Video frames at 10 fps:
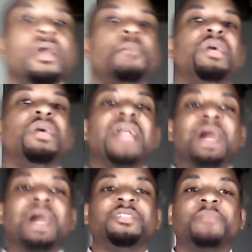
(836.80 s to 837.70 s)
Put
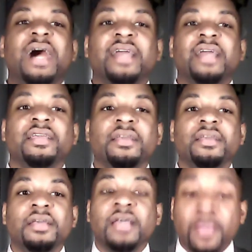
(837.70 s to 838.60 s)
option buying.
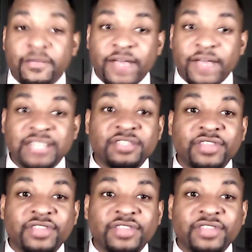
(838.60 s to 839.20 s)
Investor